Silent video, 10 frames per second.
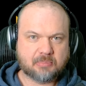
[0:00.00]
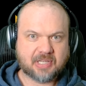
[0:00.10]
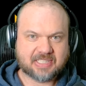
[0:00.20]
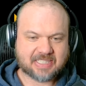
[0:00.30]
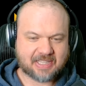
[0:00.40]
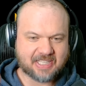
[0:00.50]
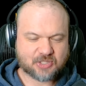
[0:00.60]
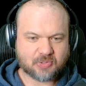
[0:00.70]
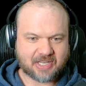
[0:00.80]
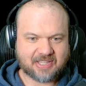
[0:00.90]
But
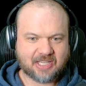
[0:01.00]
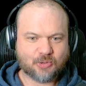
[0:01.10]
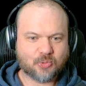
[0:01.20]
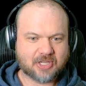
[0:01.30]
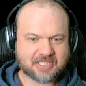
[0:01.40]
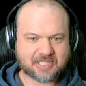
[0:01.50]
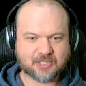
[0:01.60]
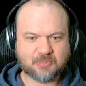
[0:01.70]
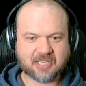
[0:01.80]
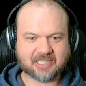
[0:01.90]
this one, I think, was,
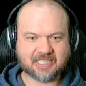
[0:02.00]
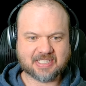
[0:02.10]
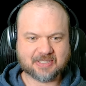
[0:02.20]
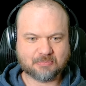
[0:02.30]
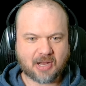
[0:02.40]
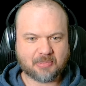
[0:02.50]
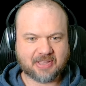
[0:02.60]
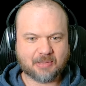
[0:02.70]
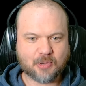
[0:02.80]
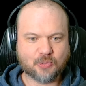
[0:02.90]
to me at least, probably
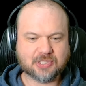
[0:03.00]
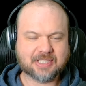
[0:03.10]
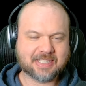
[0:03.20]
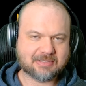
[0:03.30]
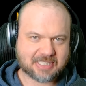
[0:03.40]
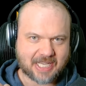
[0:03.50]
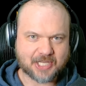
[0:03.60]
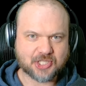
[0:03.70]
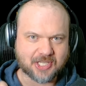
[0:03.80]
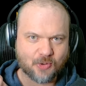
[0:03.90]
the most
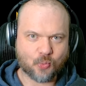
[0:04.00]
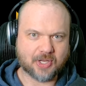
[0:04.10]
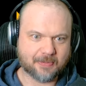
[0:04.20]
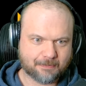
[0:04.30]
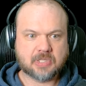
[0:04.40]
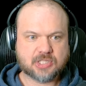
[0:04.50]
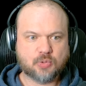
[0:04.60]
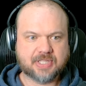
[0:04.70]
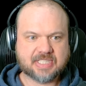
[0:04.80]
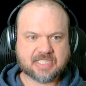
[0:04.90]
touching one.
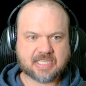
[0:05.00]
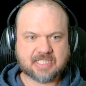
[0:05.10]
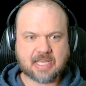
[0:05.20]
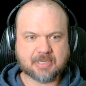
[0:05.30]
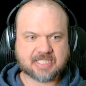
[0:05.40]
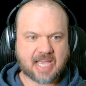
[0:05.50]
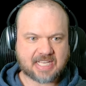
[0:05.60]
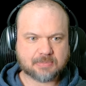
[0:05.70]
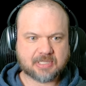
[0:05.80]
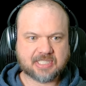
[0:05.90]
So this is Demis
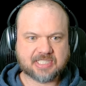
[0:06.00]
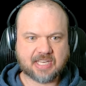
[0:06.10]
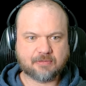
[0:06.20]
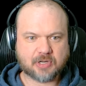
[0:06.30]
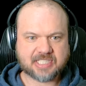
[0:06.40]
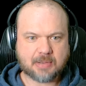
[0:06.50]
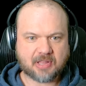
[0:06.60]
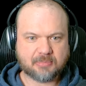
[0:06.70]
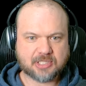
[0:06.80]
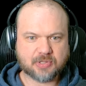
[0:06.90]
Hassabis. He's saying, for
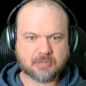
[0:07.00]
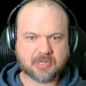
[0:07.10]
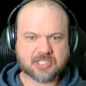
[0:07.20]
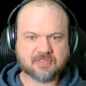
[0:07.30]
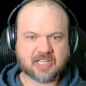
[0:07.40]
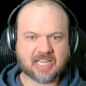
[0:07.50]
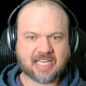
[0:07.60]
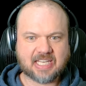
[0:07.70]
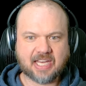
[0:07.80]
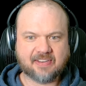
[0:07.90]
example, I've been doing a bunch of
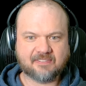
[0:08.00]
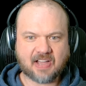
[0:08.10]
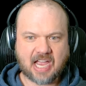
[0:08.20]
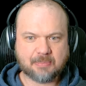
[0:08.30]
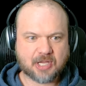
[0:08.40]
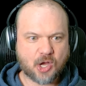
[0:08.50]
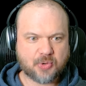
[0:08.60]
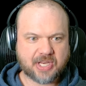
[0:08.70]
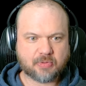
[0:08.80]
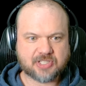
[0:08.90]
late night vibe
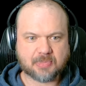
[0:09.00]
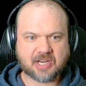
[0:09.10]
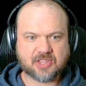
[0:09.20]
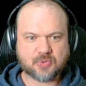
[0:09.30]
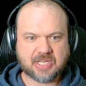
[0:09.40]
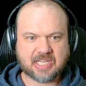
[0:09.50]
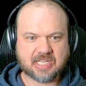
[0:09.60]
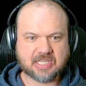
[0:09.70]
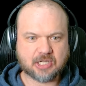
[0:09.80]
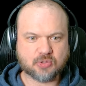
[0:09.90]
coding with Gemini 3
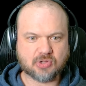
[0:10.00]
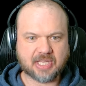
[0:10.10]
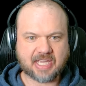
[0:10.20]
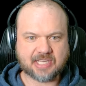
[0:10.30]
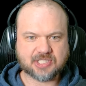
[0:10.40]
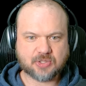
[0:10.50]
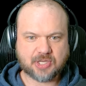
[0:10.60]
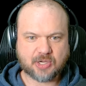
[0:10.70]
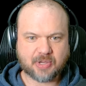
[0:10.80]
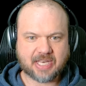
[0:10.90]
in Google AI
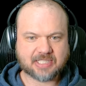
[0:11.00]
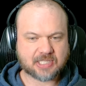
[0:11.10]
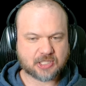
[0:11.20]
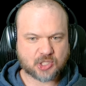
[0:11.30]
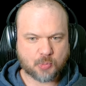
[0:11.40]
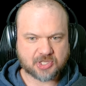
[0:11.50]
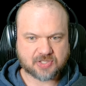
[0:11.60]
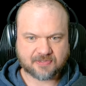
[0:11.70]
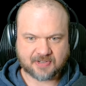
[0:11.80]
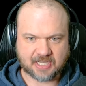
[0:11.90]
Studio, and it's so
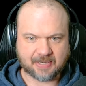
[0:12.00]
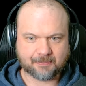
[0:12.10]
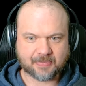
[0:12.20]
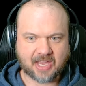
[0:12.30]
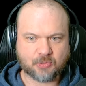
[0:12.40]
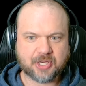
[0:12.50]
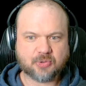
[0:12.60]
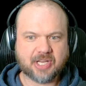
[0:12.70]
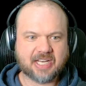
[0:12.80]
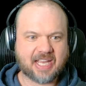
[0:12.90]
much fun. I
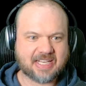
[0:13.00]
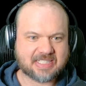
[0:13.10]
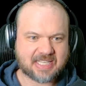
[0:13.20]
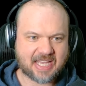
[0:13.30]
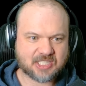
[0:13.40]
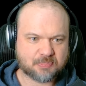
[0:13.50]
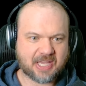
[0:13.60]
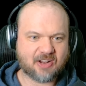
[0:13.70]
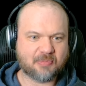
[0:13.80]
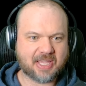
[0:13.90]
recreated a test
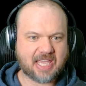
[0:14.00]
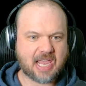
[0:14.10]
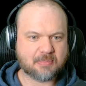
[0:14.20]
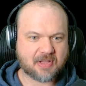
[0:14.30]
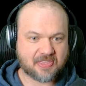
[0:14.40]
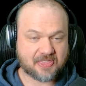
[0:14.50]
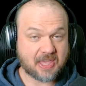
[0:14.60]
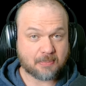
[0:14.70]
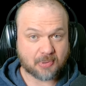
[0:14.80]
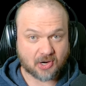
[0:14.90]
bed of my game a
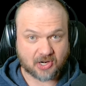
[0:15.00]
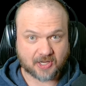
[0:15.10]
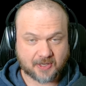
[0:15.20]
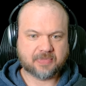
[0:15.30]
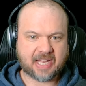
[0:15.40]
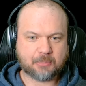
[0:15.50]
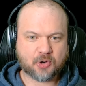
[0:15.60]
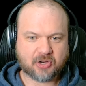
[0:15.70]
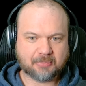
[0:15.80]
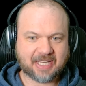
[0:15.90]
Theme Park that I
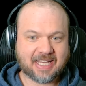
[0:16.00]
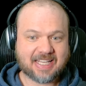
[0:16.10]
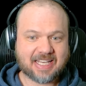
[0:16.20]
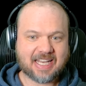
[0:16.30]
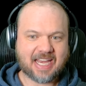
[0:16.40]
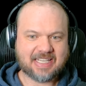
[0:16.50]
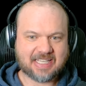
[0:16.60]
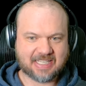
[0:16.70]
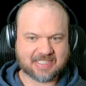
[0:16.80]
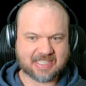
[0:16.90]
programmed in the
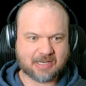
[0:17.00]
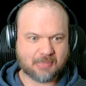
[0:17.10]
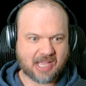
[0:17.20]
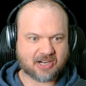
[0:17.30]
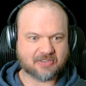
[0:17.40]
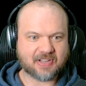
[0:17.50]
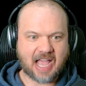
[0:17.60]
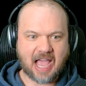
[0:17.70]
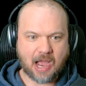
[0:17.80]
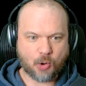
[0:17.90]
90s in a matter of
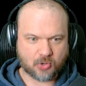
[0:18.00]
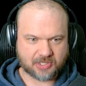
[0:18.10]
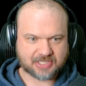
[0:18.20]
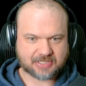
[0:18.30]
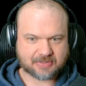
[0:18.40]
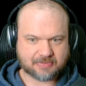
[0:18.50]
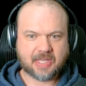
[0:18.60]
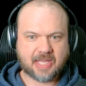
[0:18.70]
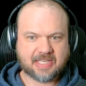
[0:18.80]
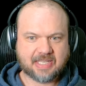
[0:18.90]
hours.
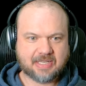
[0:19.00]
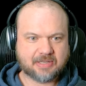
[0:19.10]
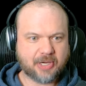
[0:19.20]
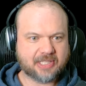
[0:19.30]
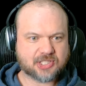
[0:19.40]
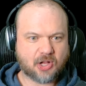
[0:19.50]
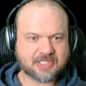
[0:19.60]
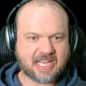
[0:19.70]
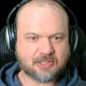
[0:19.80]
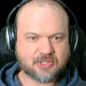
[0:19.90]
And he created this
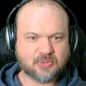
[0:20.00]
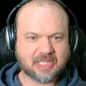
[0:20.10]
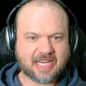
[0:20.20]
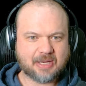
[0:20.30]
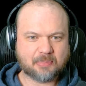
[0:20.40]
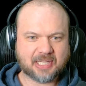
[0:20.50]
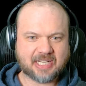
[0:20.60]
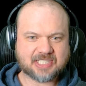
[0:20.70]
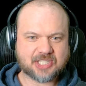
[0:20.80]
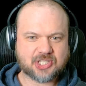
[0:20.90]
all down to letting
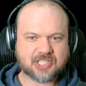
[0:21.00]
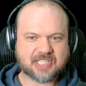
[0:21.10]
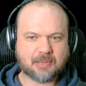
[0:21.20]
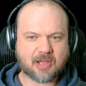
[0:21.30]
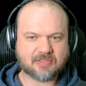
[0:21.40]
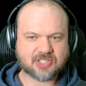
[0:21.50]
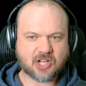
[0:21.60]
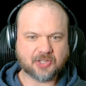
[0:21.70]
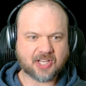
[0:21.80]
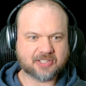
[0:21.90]
players adjust the amount of
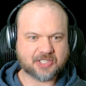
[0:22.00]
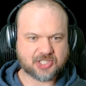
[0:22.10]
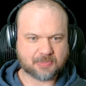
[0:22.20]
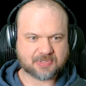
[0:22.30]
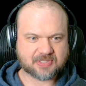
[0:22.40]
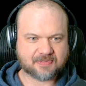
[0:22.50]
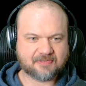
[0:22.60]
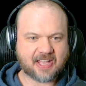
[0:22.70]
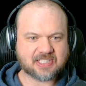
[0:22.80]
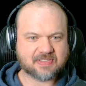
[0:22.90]
salt on the chips.
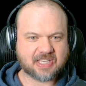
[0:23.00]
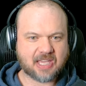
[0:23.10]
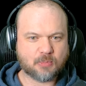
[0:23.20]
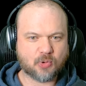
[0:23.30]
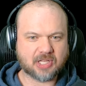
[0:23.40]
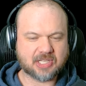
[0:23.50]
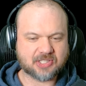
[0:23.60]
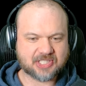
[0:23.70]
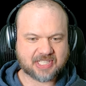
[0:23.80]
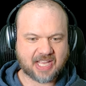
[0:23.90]
Fans of the game will
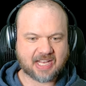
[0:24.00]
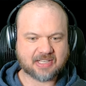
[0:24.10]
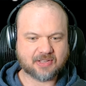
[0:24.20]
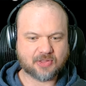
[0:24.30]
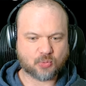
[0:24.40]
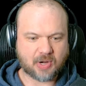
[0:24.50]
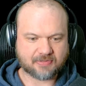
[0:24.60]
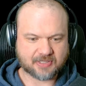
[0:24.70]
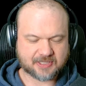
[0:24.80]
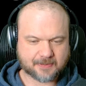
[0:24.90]
understand the
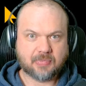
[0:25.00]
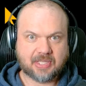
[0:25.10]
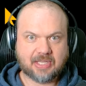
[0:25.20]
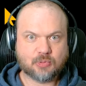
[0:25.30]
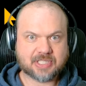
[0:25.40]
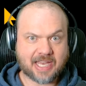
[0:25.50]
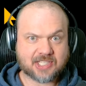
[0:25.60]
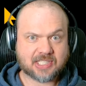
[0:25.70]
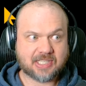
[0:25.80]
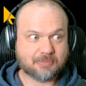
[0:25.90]
reference. He was
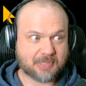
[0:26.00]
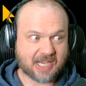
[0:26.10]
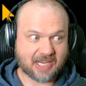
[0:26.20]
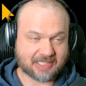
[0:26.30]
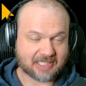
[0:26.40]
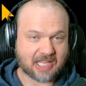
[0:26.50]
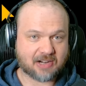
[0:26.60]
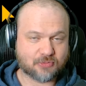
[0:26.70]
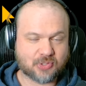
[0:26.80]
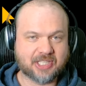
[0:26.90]
actually behind a
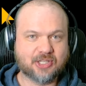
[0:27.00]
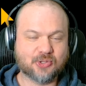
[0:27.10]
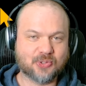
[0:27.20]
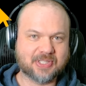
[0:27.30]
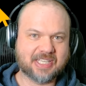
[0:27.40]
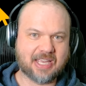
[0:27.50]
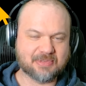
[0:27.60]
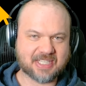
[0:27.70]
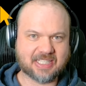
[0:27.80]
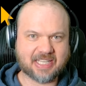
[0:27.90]
lot of really cool
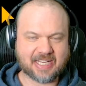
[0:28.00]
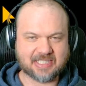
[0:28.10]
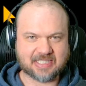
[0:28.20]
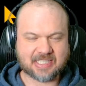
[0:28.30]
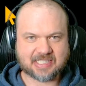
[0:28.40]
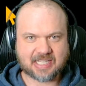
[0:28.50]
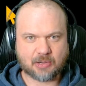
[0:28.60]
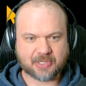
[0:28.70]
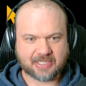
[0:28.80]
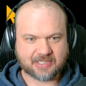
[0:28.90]
games in the 90s. That's
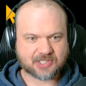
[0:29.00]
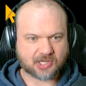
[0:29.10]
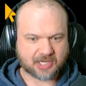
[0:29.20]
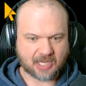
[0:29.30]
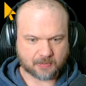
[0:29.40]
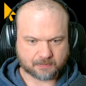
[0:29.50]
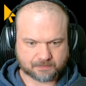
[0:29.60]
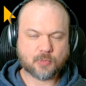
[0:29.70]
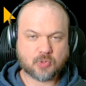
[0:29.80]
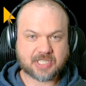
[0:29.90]
how he started out
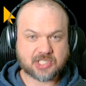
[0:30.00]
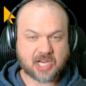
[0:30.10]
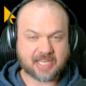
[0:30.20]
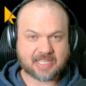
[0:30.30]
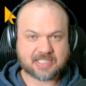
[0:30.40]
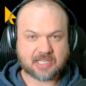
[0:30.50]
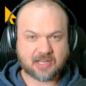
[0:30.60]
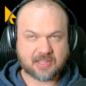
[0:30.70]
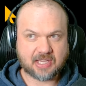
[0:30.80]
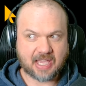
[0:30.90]
once AGI gets here,
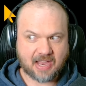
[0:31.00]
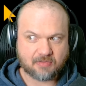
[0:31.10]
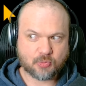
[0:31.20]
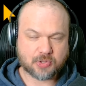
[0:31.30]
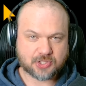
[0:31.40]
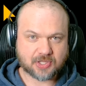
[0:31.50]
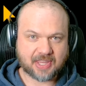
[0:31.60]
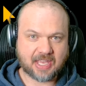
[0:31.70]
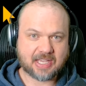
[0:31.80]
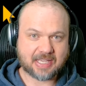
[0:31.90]
I think everyone should
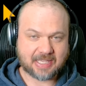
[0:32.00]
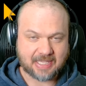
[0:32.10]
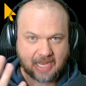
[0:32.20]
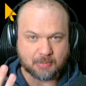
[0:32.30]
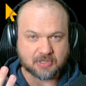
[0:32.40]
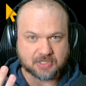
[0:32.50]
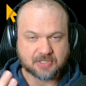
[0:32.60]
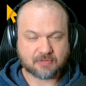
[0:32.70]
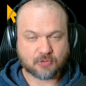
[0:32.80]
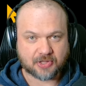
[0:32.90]
thank
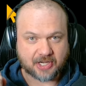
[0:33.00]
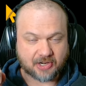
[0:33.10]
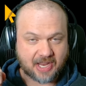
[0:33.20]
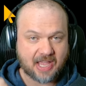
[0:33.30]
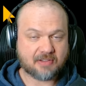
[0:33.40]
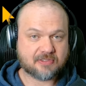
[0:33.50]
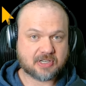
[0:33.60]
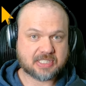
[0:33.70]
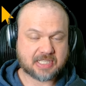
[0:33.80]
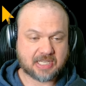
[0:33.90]
gamers for their
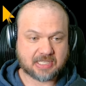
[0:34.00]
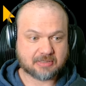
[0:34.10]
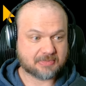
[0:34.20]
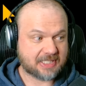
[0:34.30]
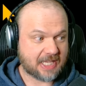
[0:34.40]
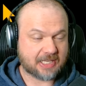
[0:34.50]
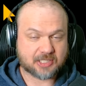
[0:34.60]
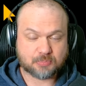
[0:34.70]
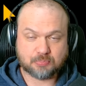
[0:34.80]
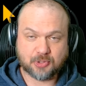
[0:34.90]
effort in getting
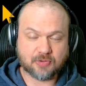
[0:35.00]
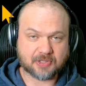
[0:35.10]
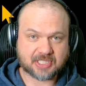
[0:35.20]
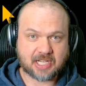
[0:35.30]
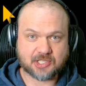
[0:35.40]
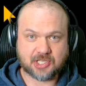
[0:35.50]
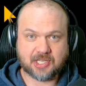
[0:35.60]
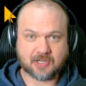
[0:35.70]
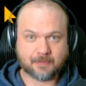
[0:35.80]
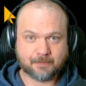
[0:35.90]
this beautiful technology
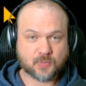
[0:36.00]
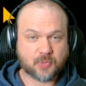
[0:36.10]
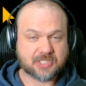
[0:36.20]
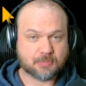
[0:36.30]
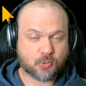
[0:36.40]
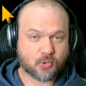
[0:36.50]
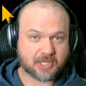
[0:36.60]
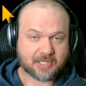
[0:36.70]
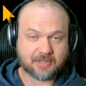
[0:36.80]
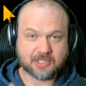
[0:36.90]
here. We
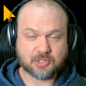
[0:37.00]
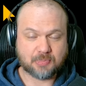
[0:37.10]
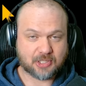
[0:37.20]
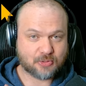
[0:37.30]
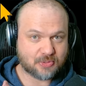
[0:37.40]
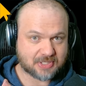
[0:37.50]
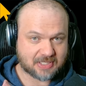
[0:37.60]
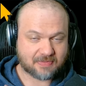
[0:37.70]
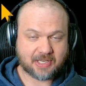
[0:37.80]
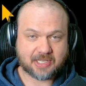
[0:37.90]
supported the, the GPUs,
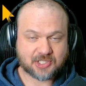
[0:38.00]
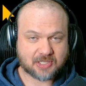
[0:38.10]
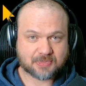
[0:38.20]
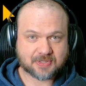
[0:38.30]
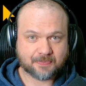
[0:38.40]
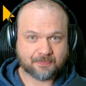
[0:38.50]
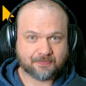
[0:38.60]
NVIDIA chips.